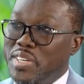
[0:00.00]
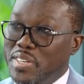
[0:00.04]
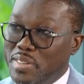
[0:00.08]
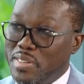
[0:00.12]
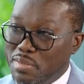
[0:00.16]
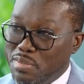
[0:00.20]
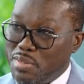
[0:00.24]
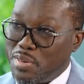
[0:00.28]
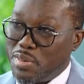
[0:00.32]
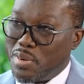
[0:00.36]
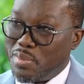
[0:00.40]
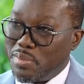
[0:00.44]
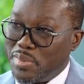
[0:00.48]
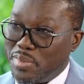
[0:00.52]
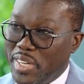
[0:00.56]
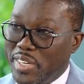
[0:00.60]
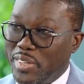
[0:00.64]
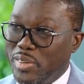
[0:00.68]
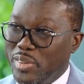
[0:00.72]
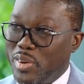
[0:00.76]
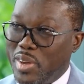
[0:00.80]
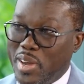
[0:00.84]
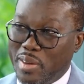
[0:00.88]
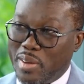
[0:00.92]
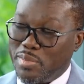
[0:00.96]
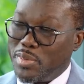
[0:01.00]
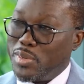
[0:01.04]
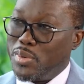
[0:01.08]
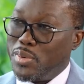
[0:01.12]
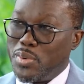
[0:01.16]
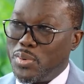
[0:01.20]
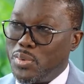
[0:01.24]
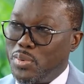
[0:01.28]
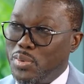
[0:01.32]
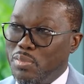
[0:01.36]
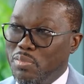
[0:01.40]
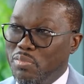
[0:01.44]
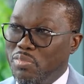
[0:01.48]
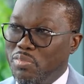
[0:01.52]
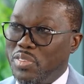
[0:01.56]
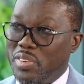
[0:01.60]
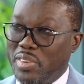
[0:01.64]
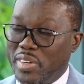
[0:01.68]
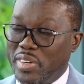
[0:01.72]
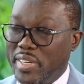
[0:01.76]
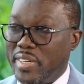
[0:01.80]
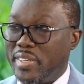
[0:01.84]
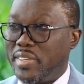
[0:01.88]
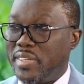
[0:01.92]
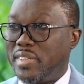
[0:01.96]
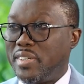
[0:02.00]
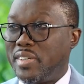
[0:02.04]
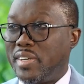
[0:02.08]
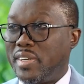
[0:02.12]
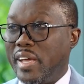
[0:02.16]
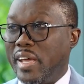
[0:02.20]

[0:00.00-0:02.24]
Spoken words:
the reform that you have to do, right?